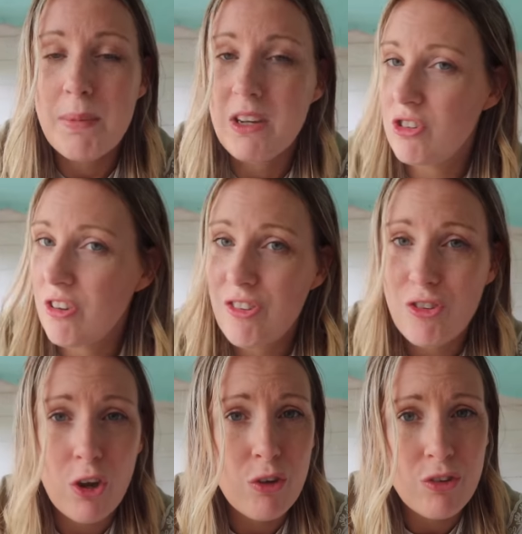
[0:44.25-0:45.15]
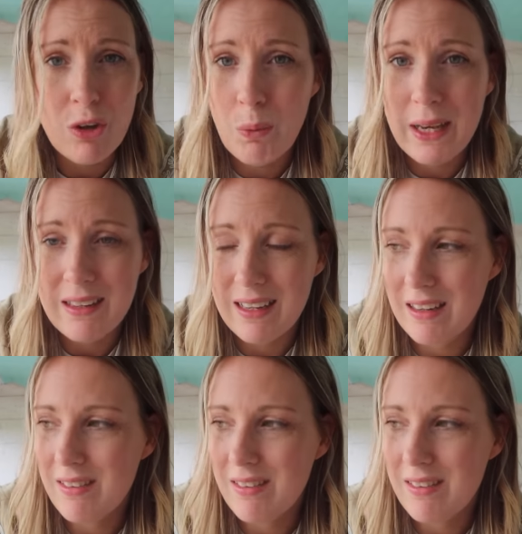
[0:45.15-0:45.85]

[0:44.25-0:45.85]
but it's just so, so windy,